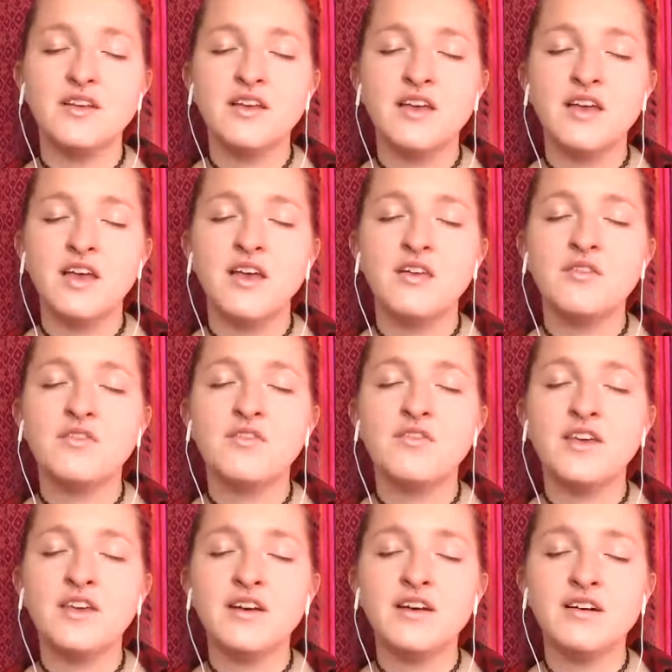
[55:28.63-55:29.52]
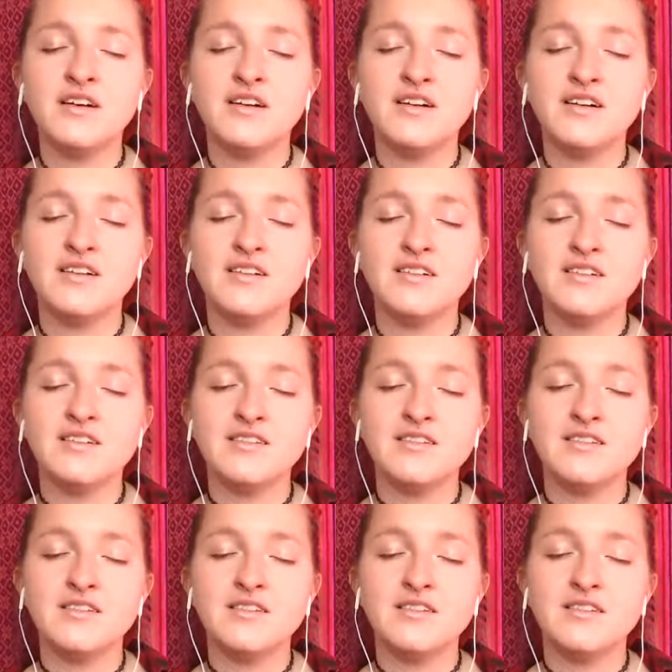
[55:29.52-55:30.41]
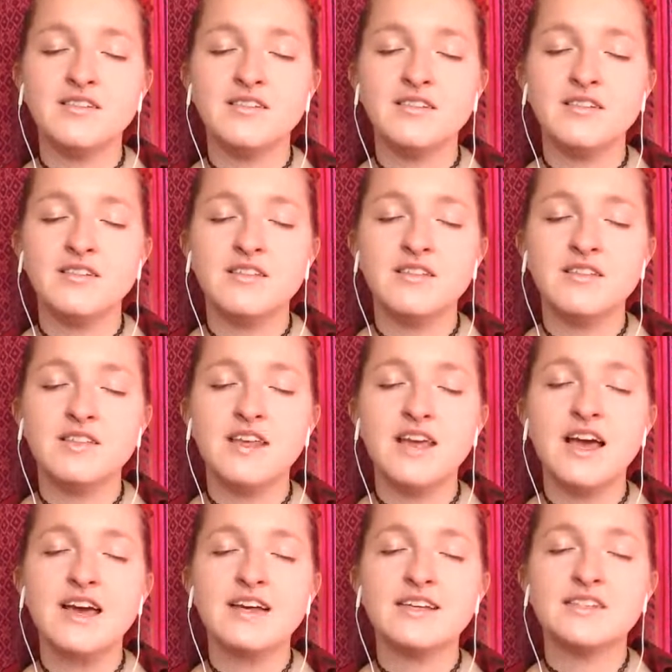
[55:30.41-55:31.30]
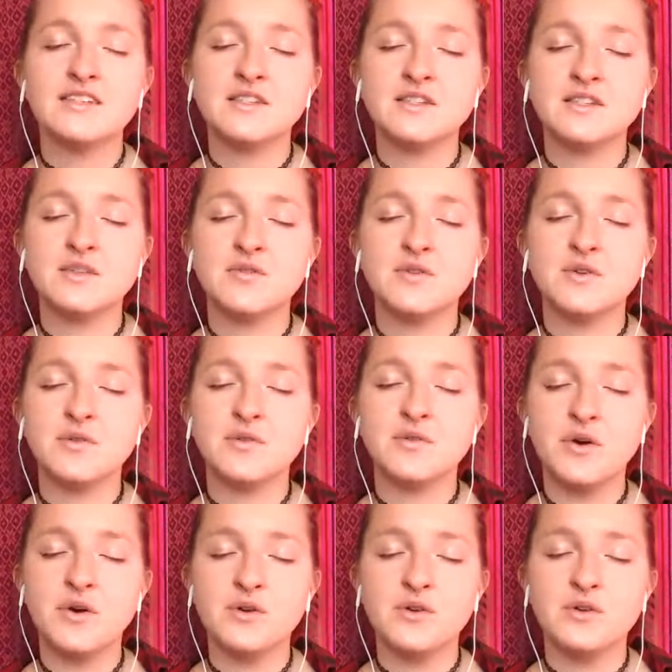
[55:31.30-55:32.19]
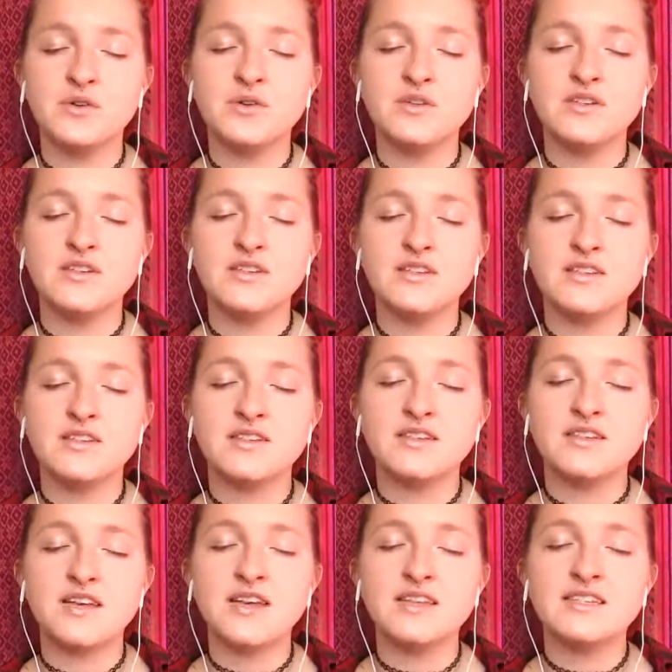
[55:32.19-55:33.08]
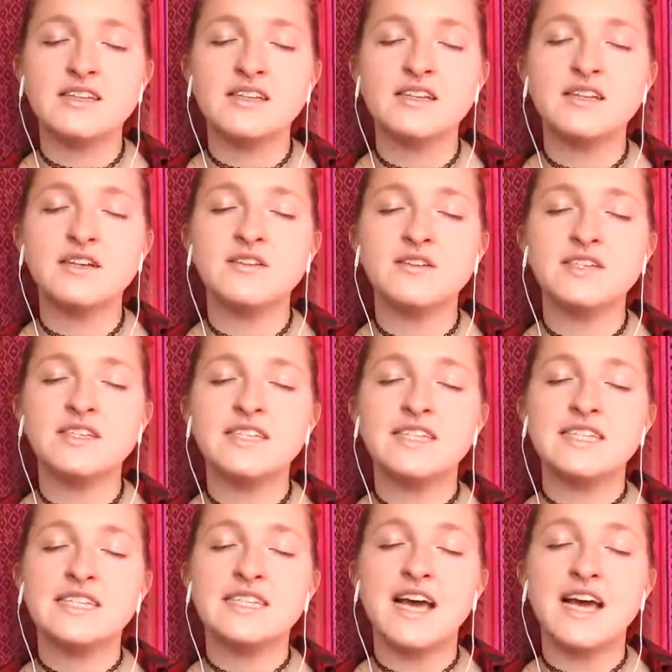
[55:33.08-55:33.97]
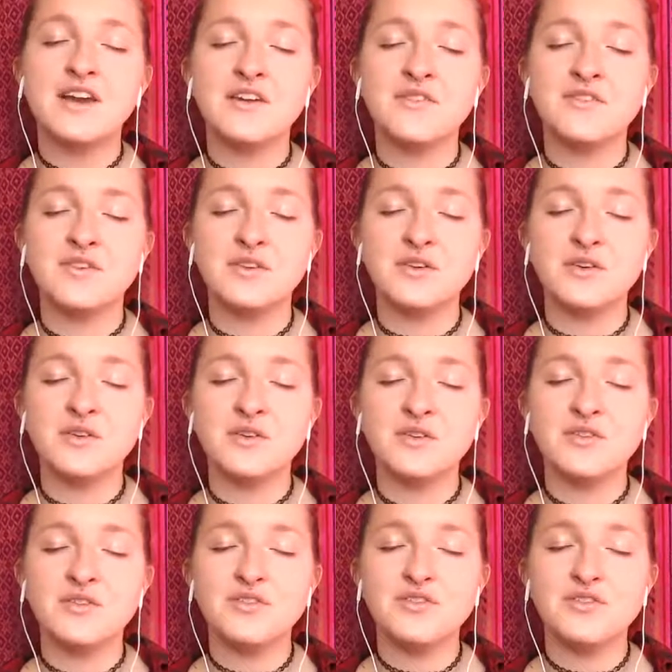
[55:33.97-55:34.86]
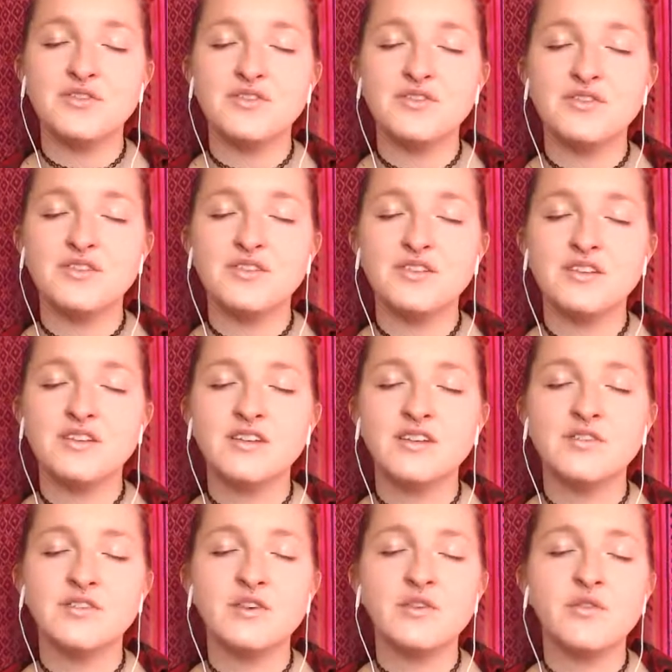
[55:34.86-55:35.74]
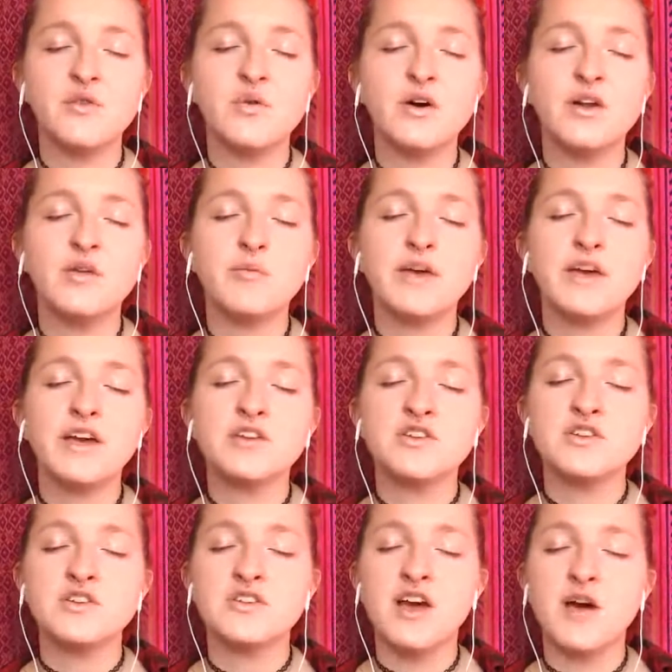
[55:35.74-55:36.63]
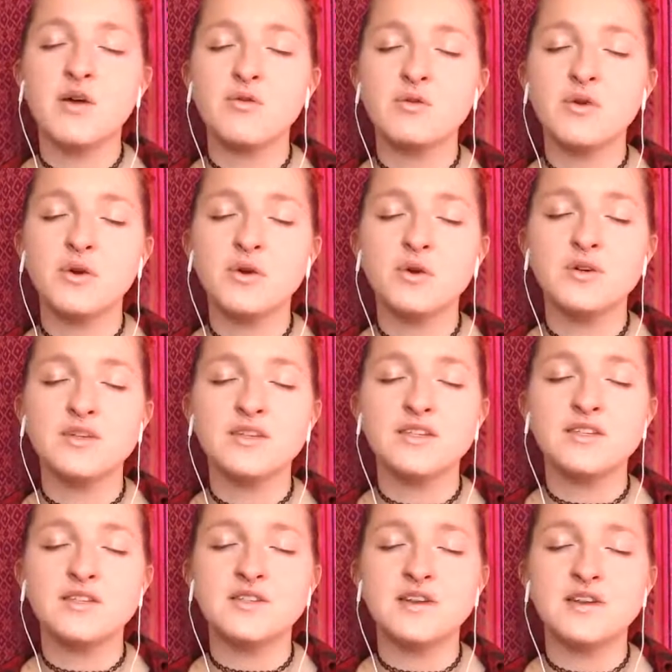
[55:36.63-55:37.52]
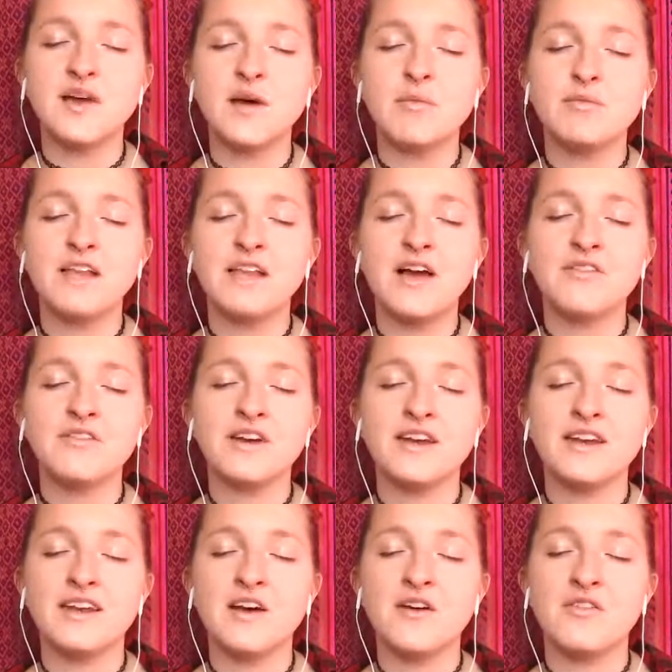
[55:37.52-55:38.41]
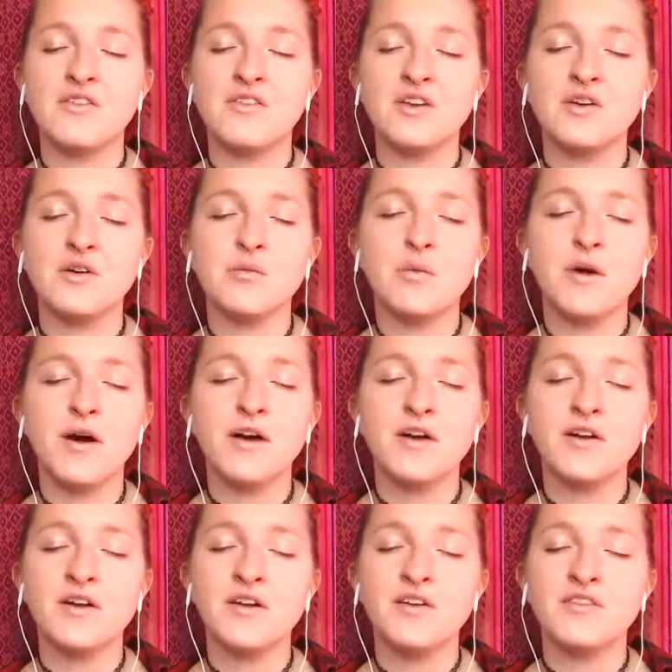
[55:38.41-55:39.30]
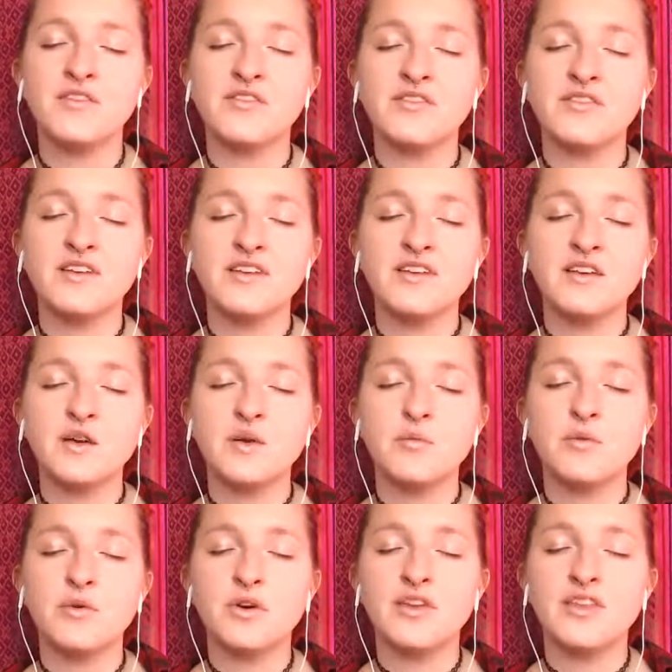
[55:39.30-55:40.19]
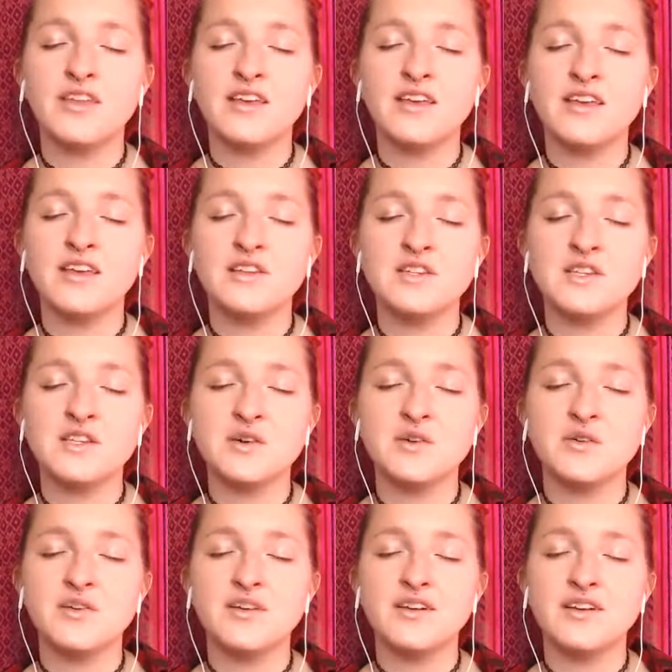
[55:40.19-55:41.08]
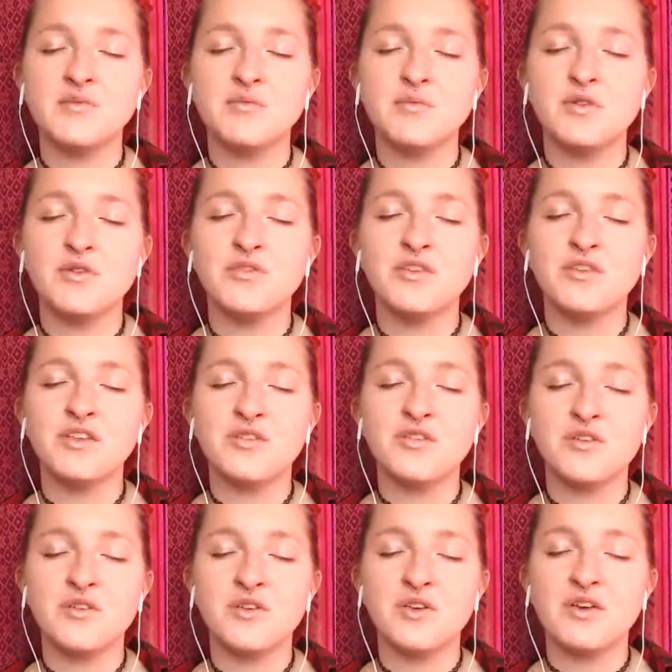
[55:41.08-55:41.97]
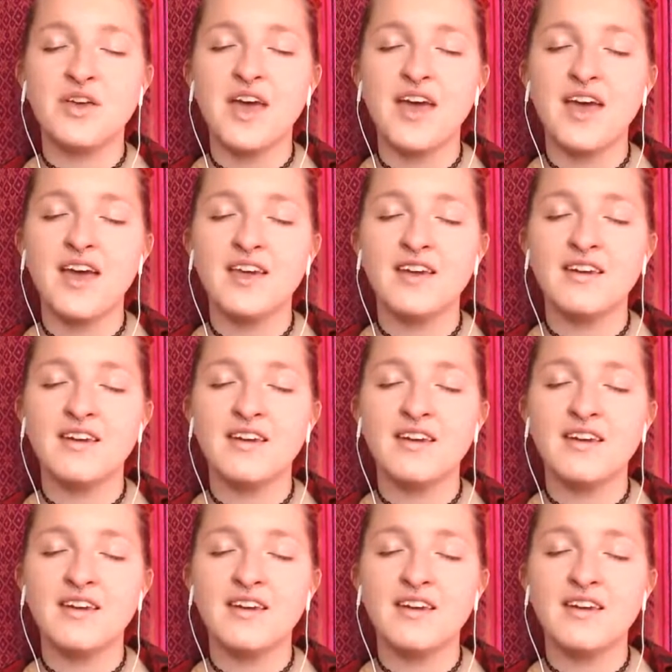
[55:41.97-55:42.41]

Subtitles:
And feel the essence of the rose as it lives inside of you. If you even want to picture that rose, it's on that plant right now that you're a part of and breathing into and moving through, you can.